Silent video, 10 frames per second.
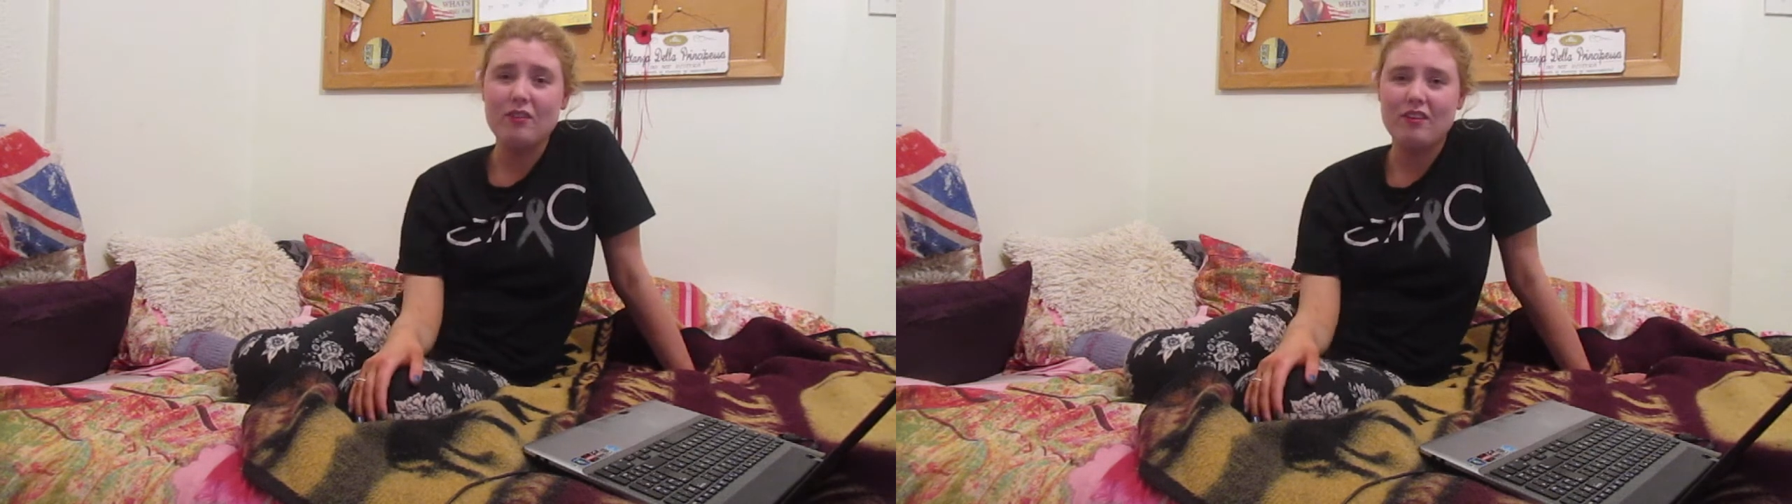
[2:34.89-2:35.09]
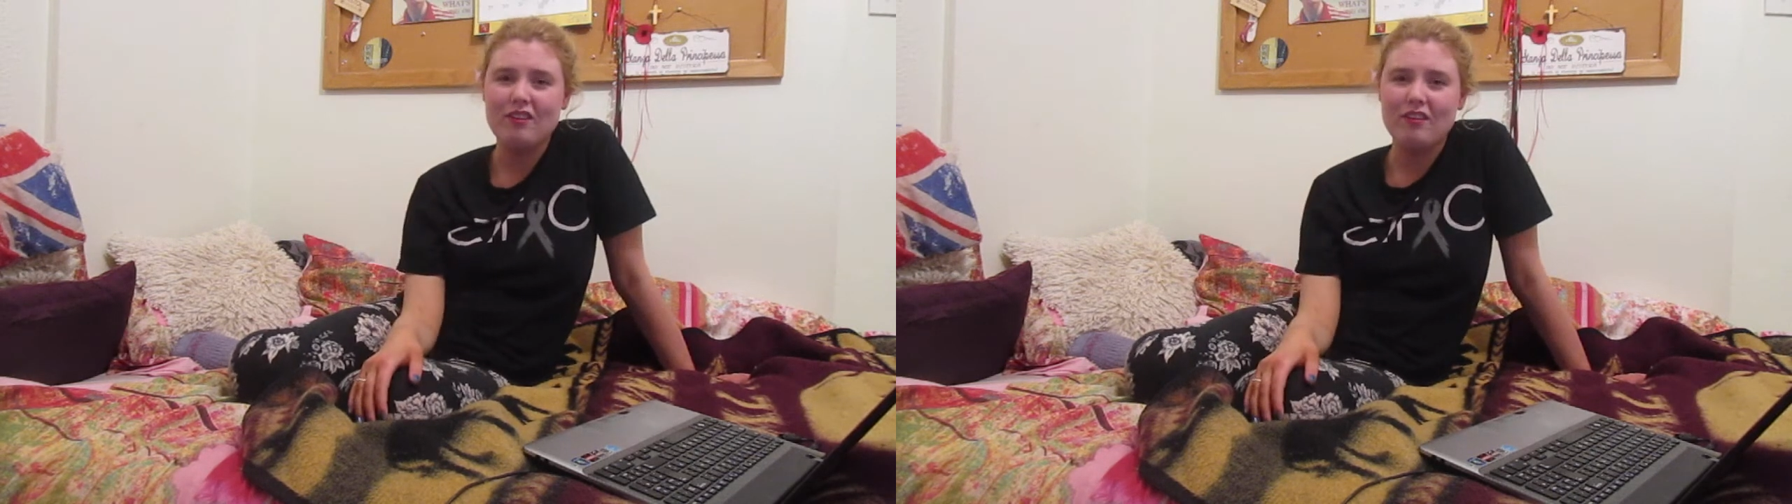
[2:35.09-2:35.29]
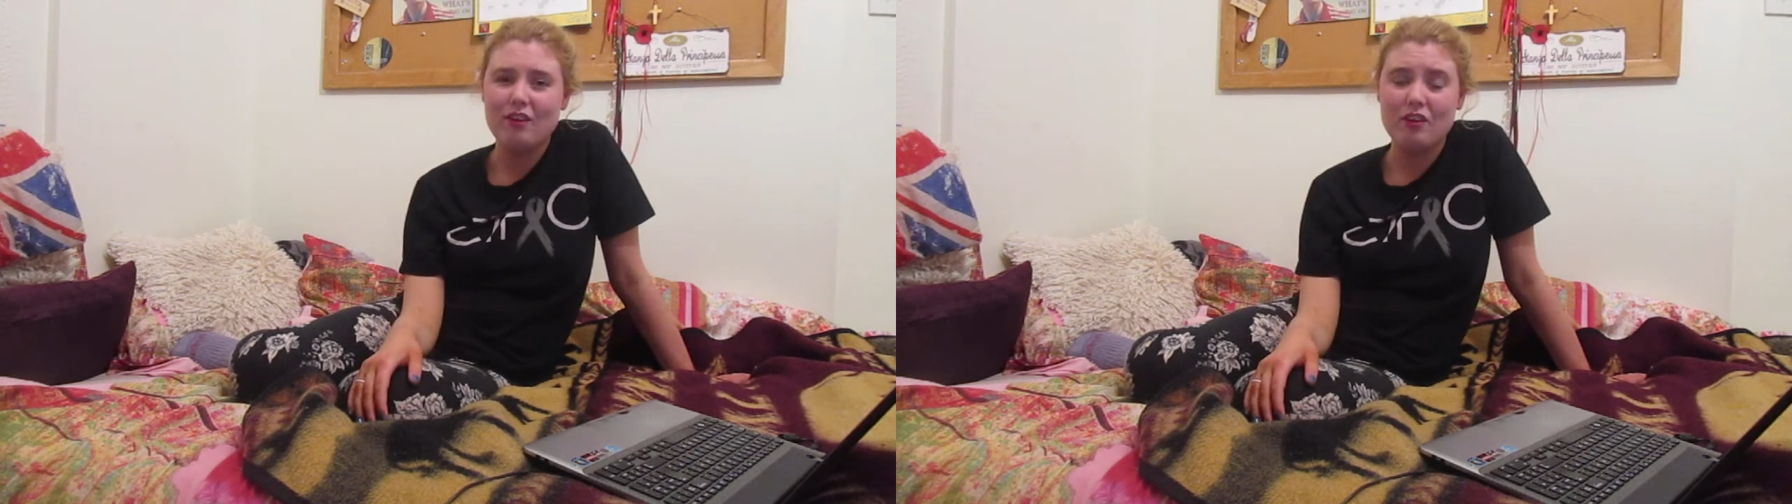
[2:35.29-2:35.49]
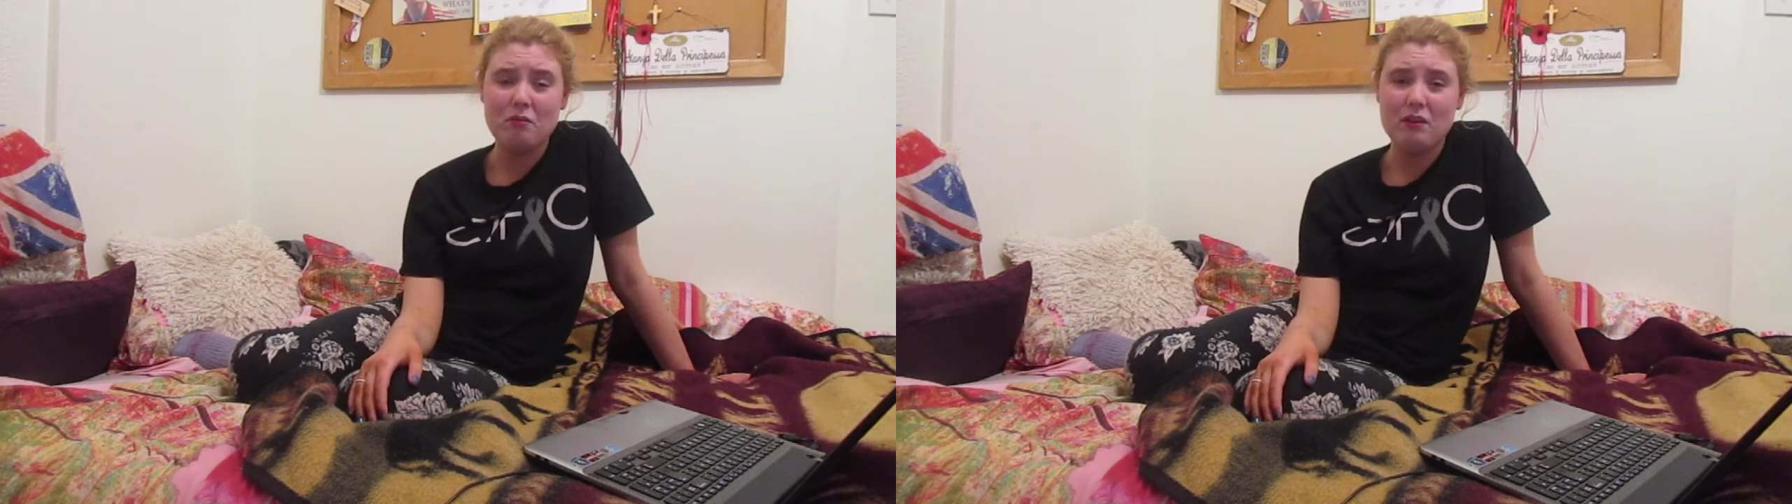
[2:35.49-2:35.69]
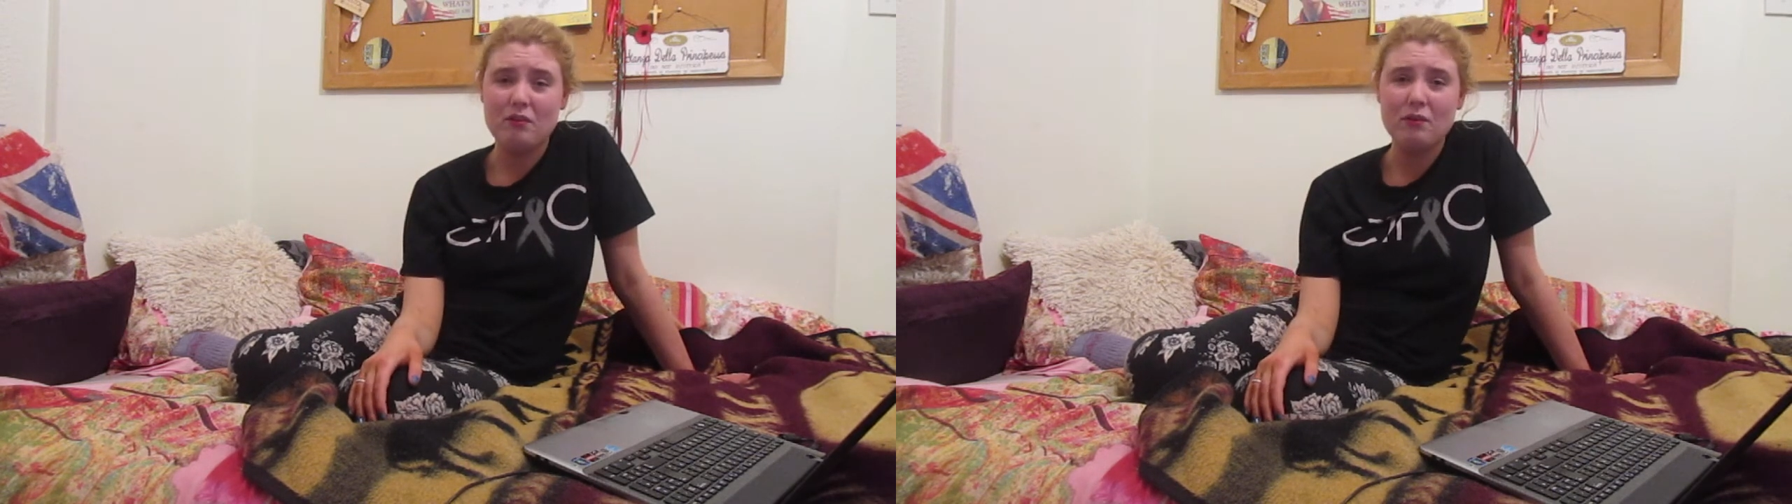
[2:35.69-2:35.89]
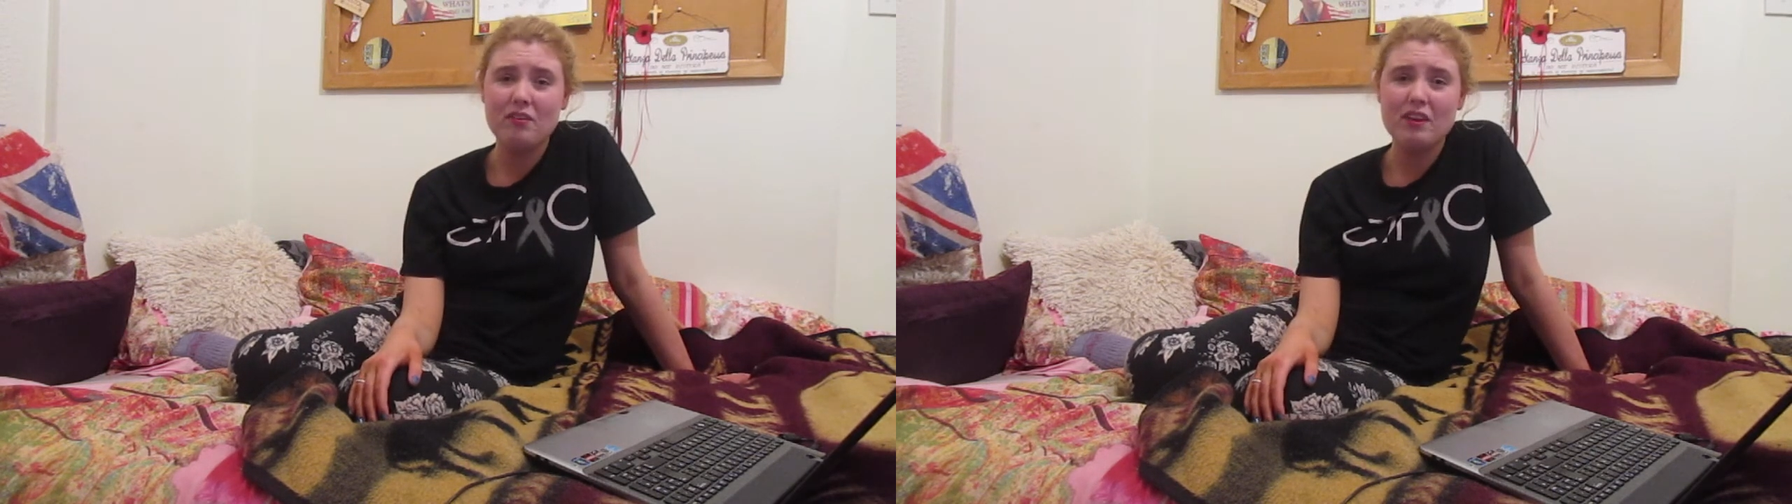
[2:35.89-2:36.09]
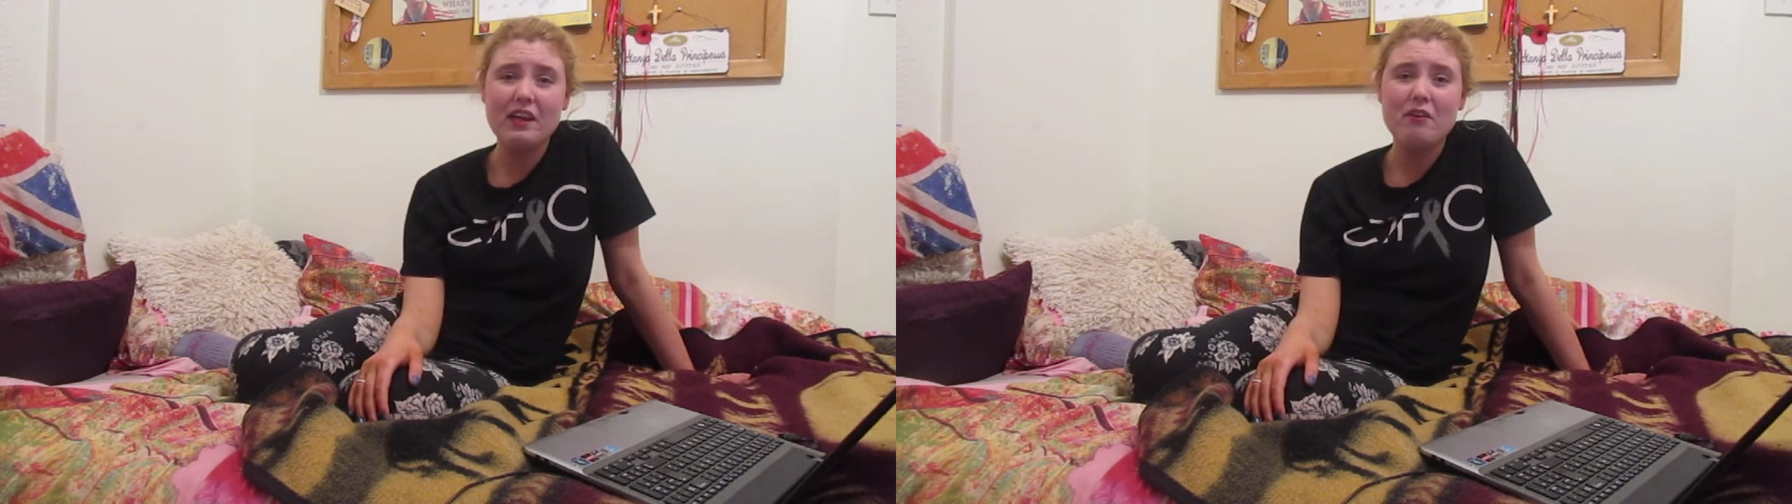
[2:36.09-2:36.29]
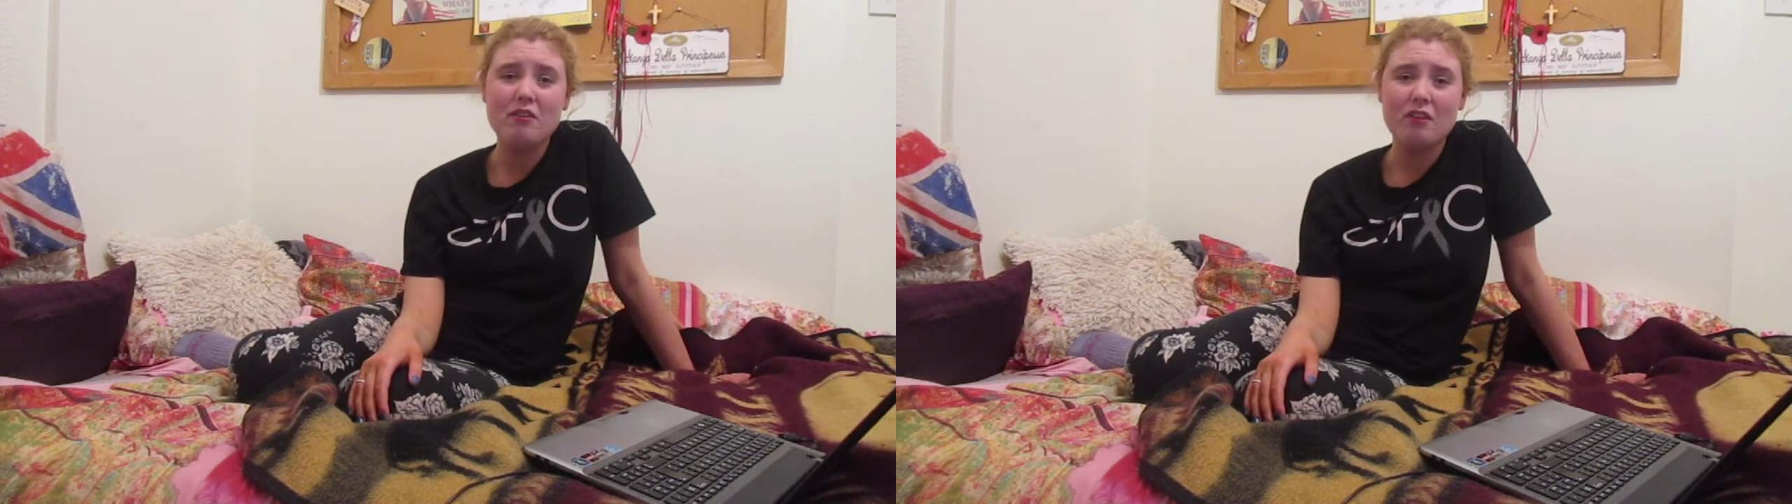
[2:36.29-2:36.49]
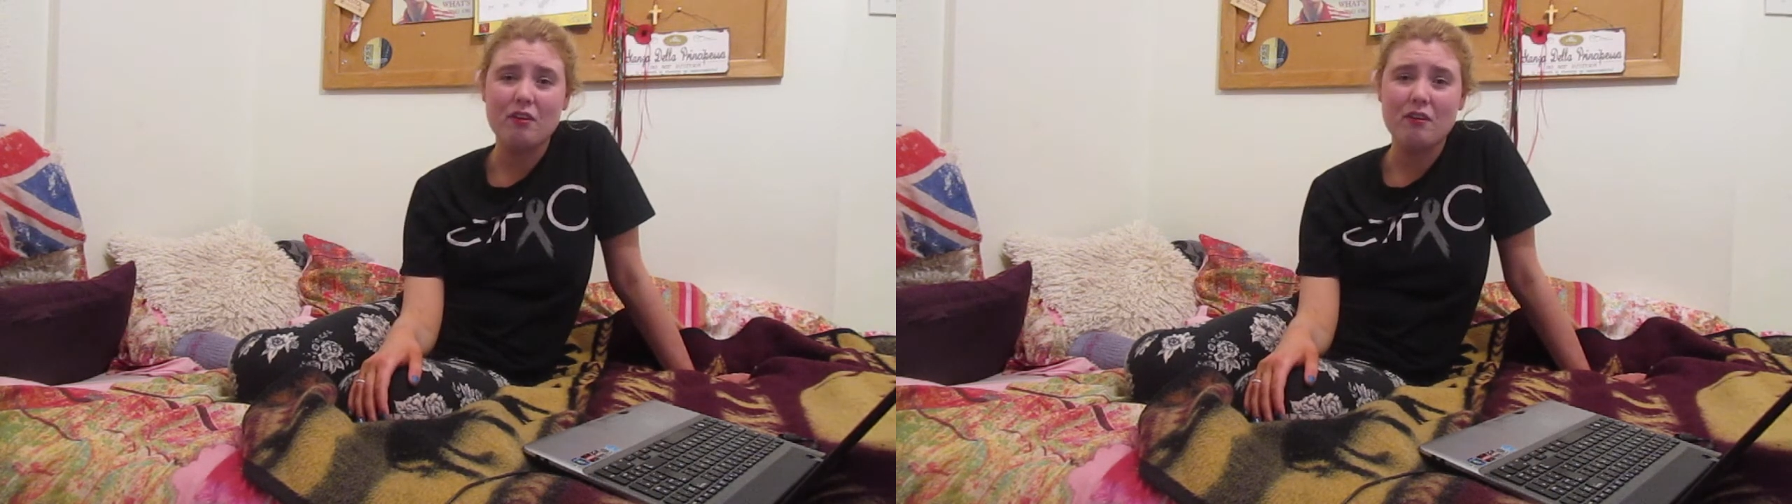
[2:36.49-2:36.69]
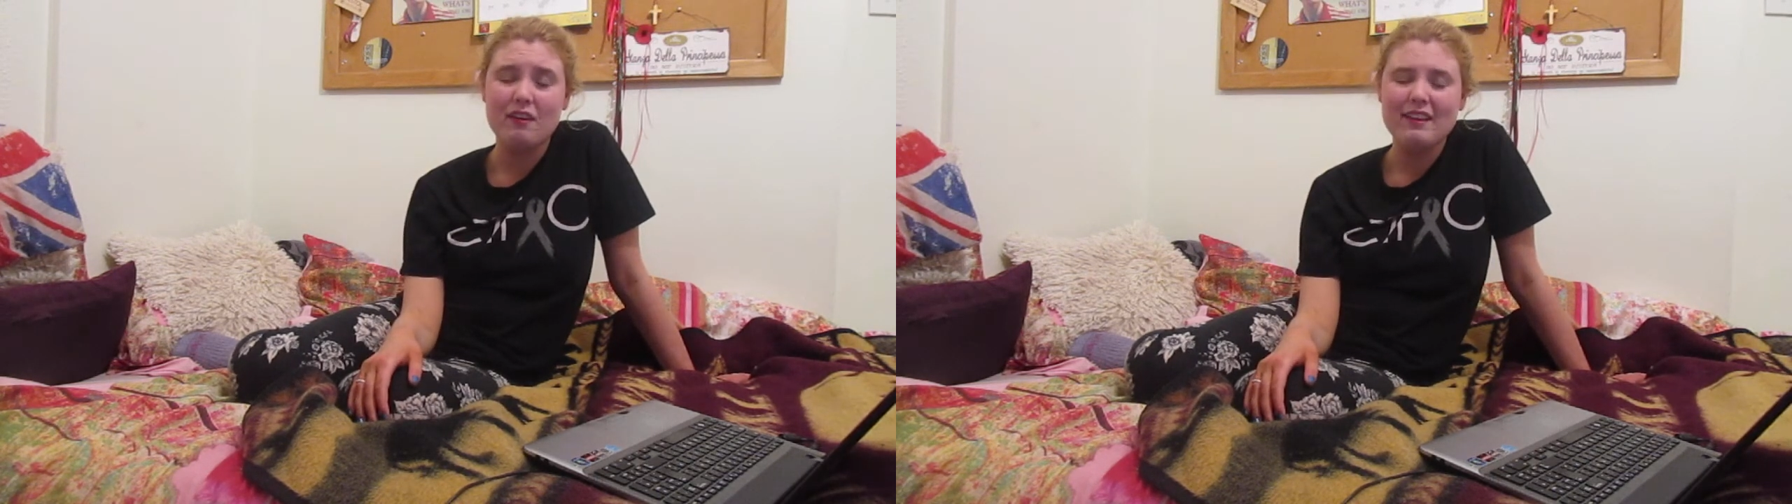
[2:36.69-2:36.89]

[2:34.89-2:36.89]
and she follows me on Twitter now, so